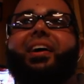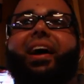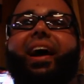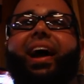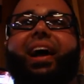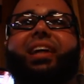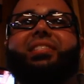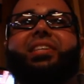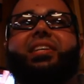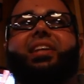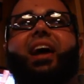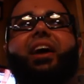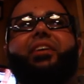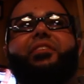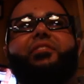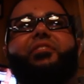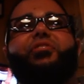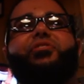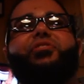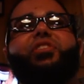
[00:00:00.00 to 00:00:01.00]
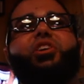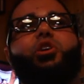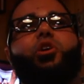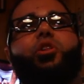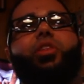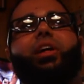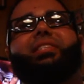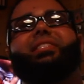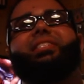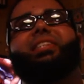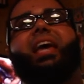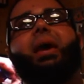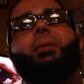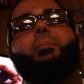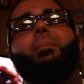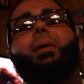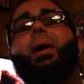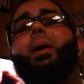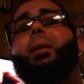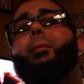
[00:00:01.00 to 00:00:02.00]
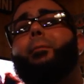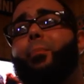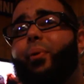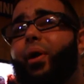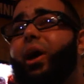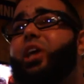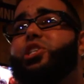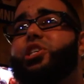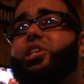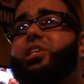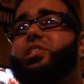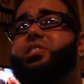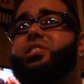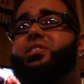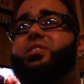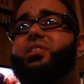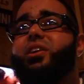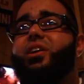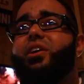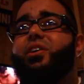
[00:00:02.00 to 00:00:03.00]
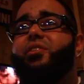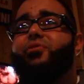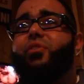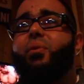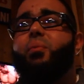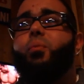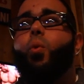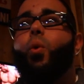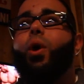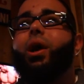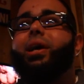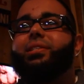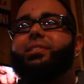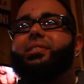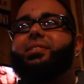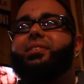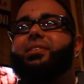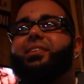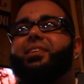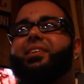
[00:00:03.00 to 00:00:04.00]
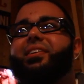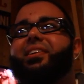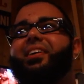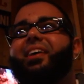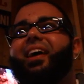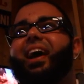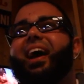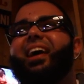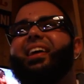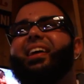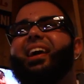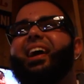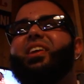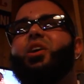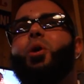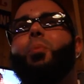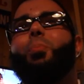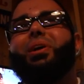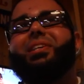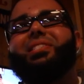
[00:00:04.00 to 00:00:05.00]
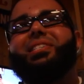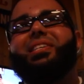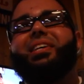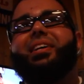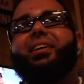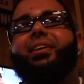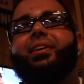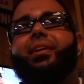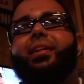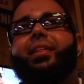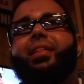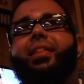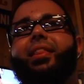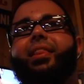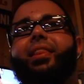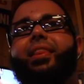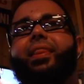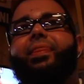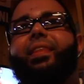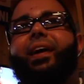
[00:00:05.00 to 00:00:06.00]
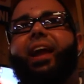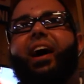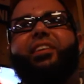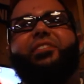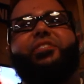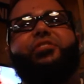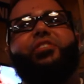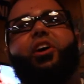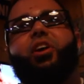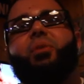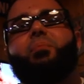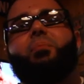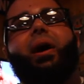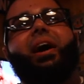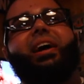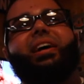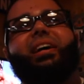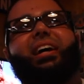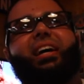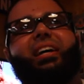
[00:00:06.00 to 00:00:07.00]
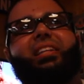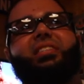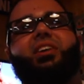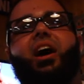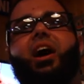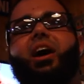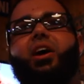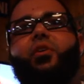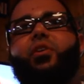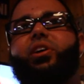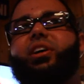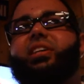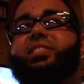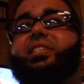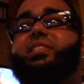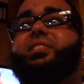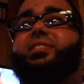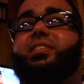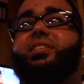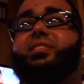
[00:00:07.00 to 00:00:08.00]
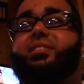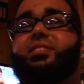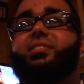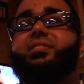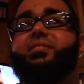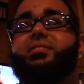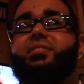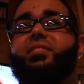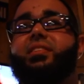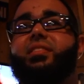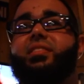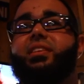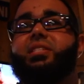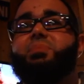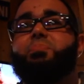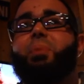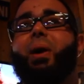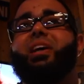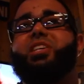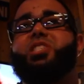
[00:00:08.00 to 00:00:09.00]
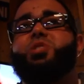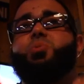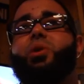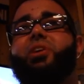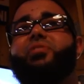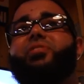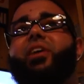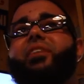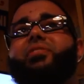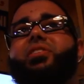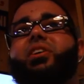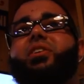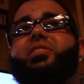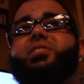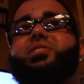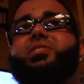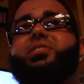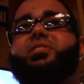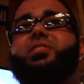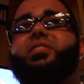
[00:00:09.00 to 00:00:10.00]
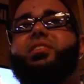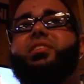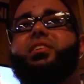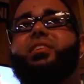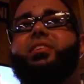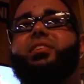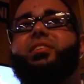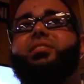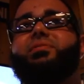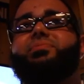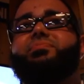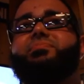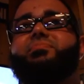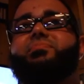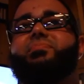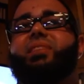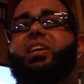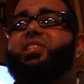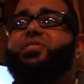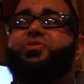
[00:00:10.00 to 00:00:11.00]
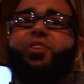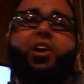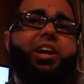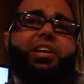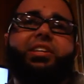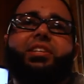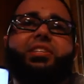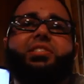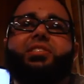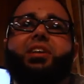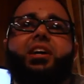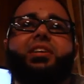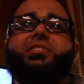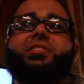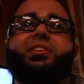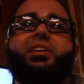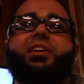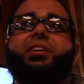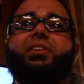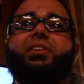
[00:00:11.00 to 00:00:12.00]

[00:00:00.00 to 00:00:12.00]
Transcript: and to not feel that same prejudice from weight and obesity that I've felt my entire existence. these past 25 years. It's fucking disgusting.